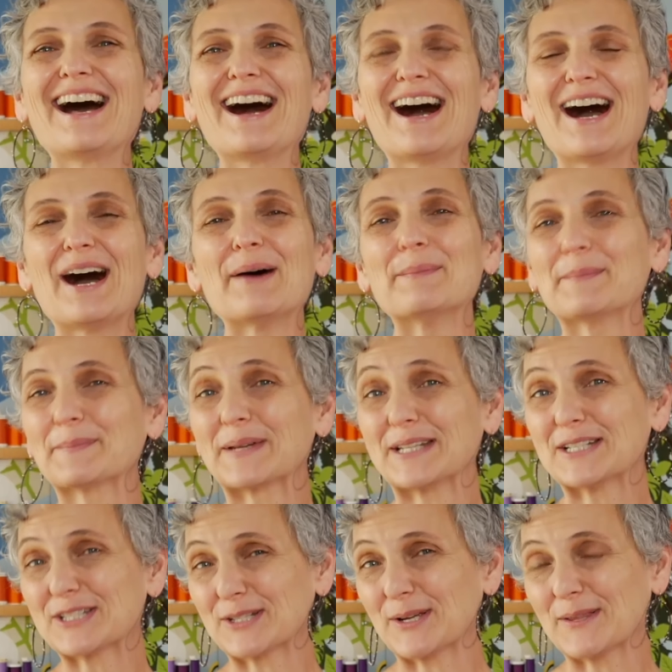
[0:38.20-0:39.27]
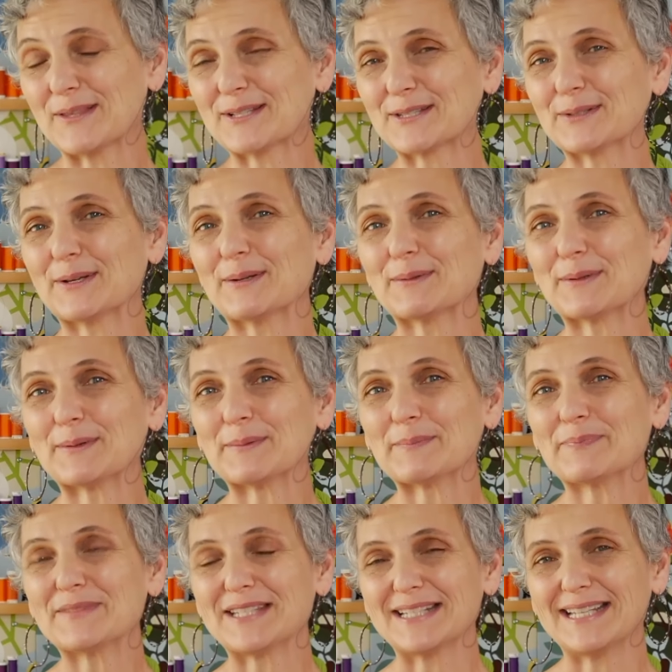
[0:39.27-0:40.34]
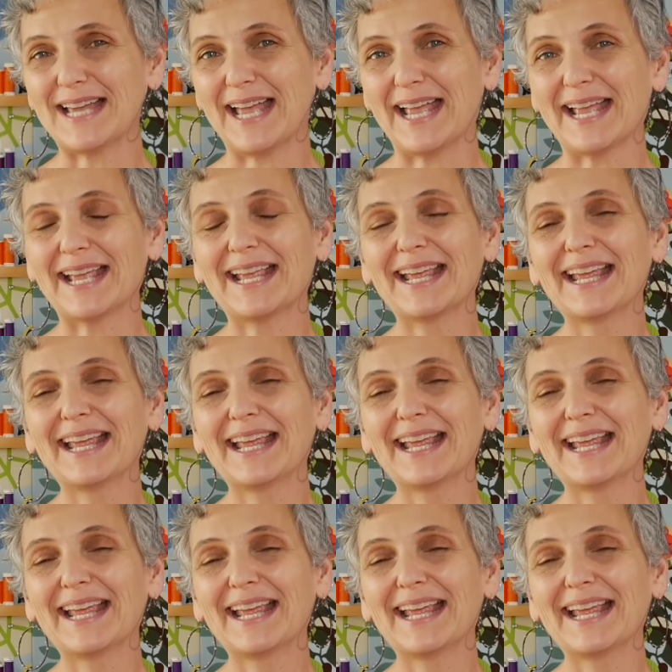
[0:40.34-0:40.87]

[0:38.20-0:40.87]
I'm going to show you the sewing room today.